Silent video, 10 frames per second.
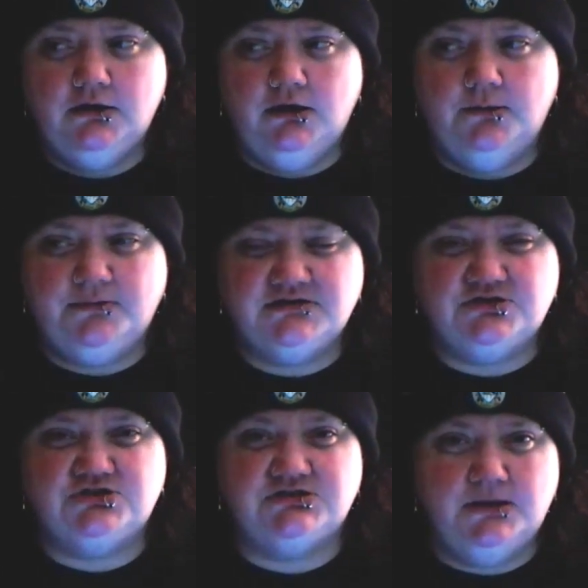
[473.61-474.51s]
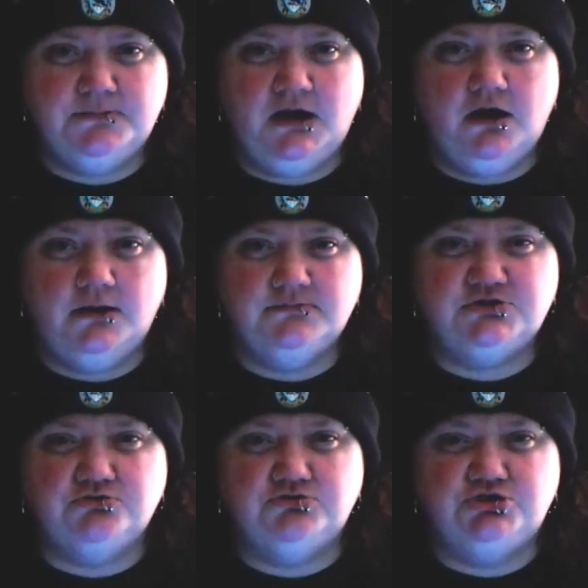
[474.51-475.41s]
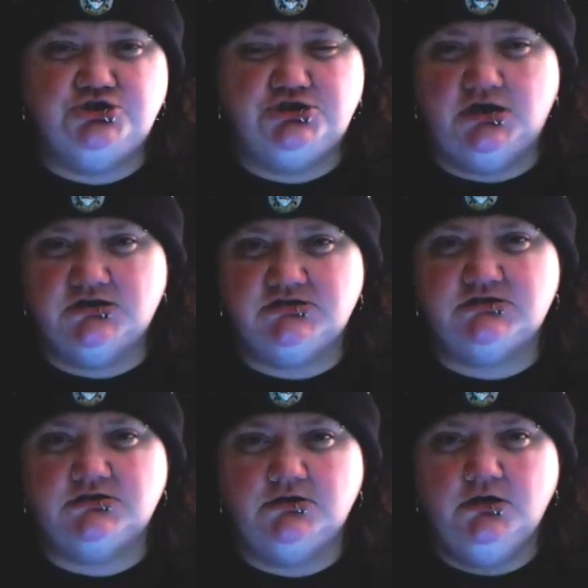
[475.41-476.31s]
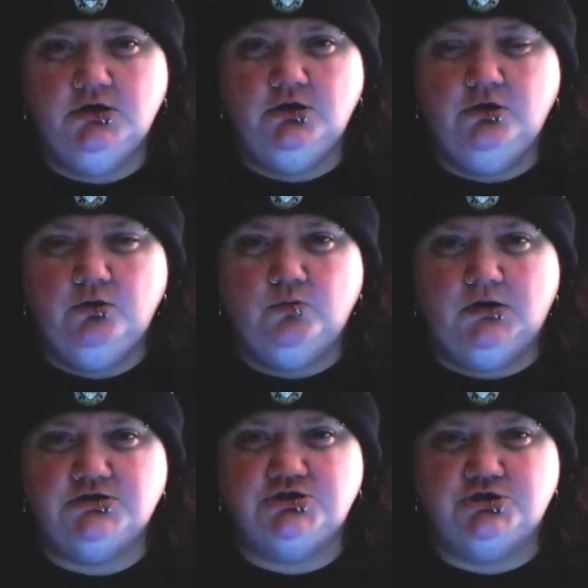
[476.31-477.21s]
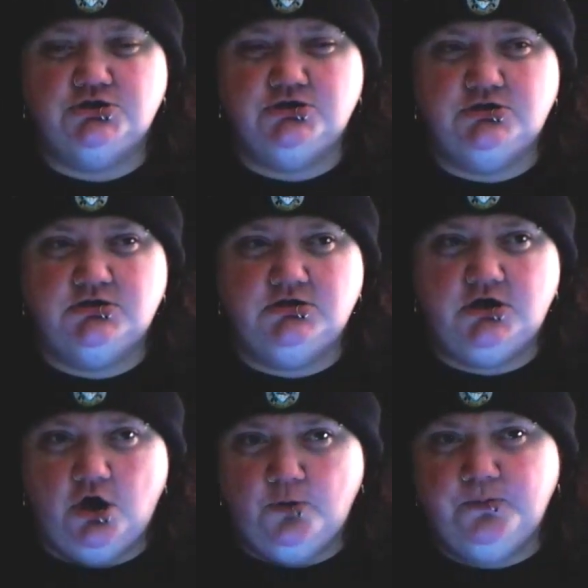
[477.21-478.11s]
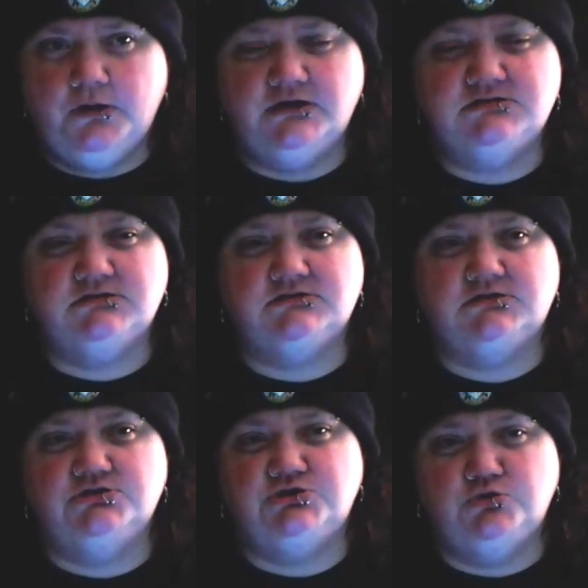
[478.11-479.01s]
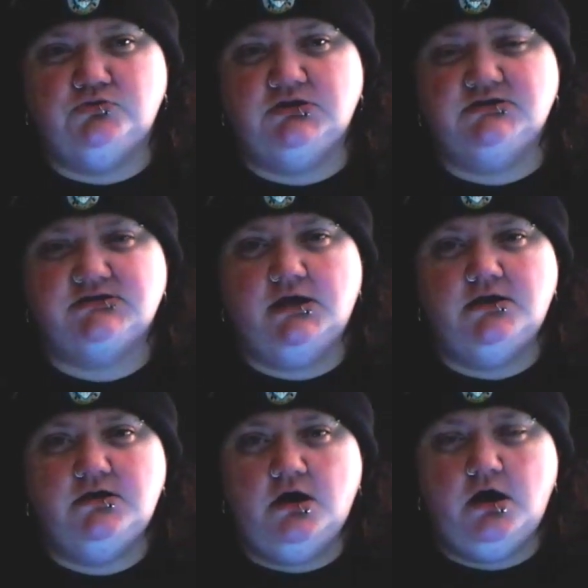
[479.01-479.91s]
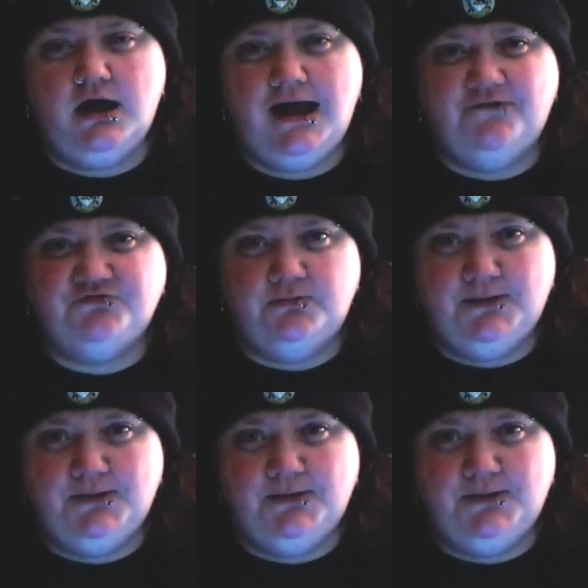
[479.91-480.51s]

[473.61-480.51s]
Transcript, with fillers: Um, because there's sometimes you just want to go places and do things and not have to